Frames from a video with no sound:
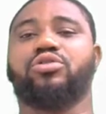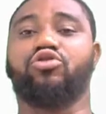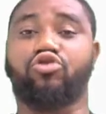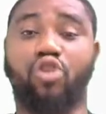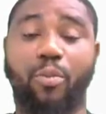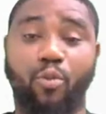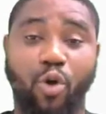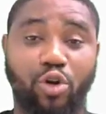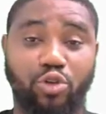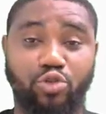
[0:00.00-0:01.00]
drop
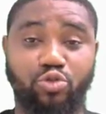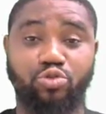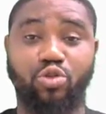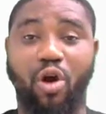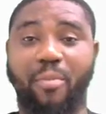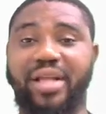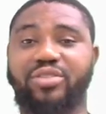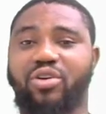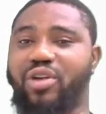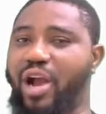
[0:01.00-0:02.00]
one or two
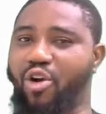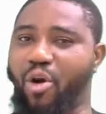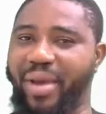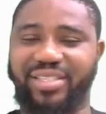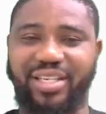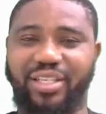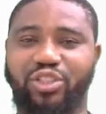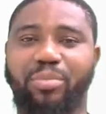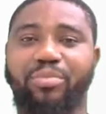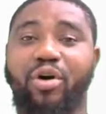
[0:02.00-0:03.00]
comments on our comment
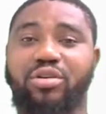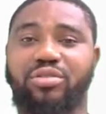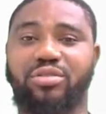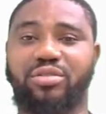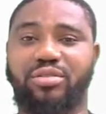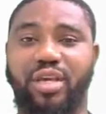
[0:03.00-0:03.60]
section box.